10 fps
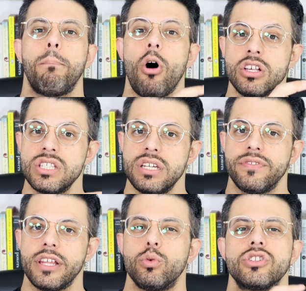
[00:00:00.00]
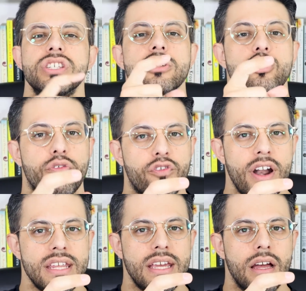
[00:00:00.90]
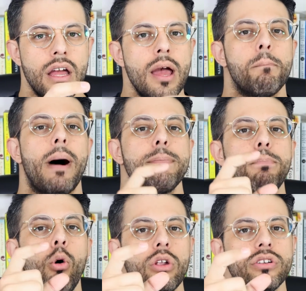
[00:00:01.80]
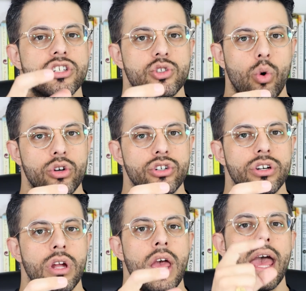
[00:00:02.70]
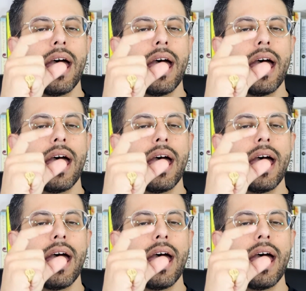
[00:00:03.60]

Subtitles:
positively with schizophrenia, bipolar disorder,